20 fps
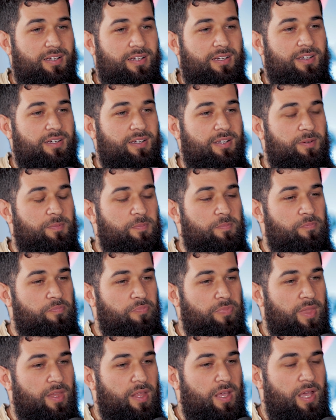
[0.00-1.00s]
And
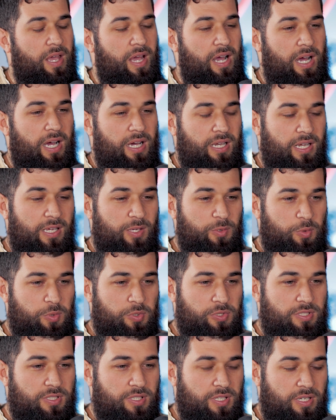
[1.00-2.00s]
I
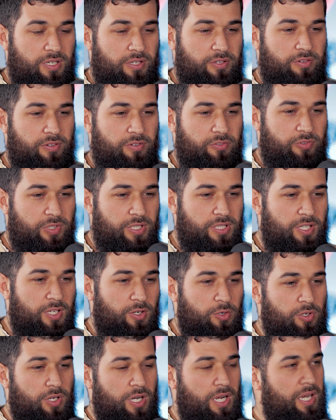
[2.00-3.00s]
would read the
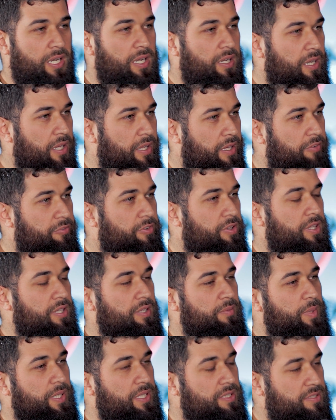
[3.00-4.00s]
Quran, and
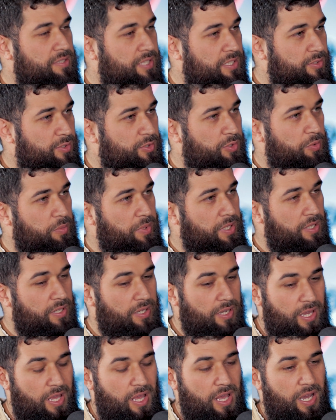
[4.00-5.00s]
everything made sense to me.
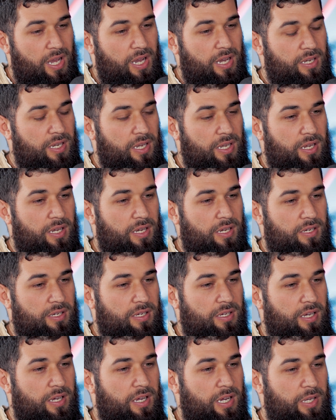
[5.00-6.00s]
And
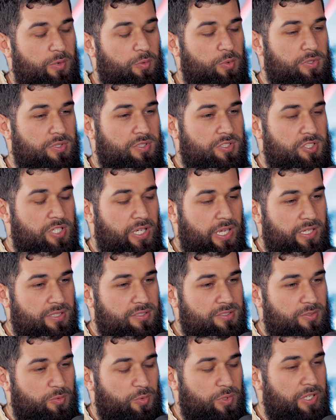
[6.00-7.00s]
I would
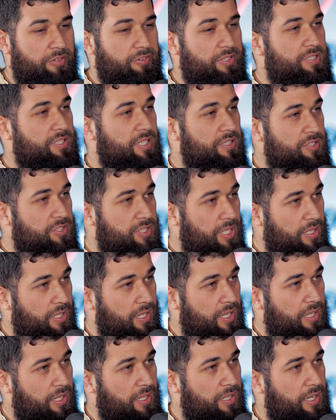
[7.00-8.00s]
change, whenever I said
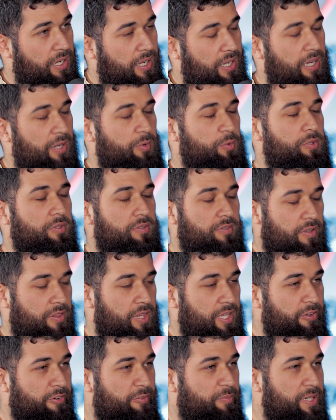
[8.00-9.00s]
Jannah, I would
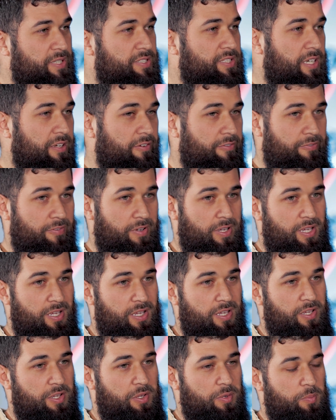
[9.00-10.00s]
think of myself
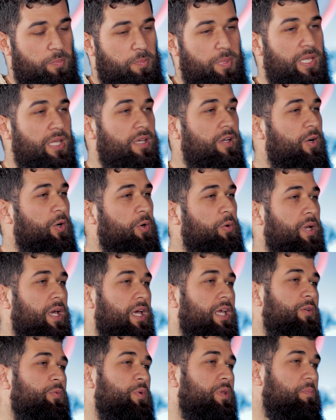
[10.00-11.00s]
being
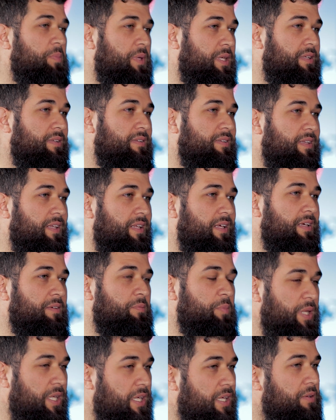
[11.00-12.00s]
okay with me, like
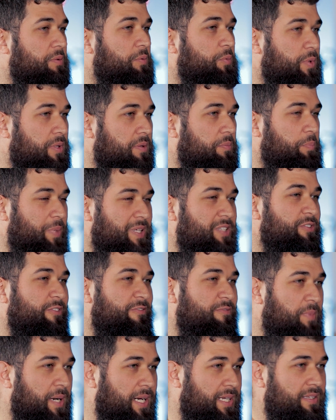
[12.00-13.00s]
being with peace
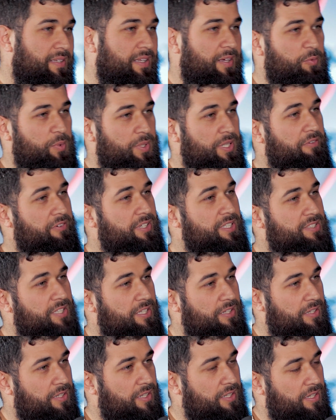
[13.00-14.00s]
of mind. Whenever it
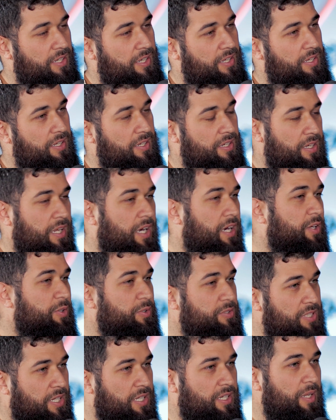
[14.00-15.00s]
said Nar
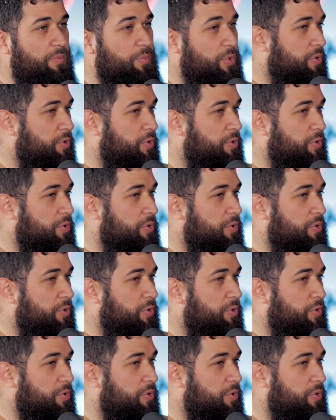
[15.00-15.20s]
or Jahannam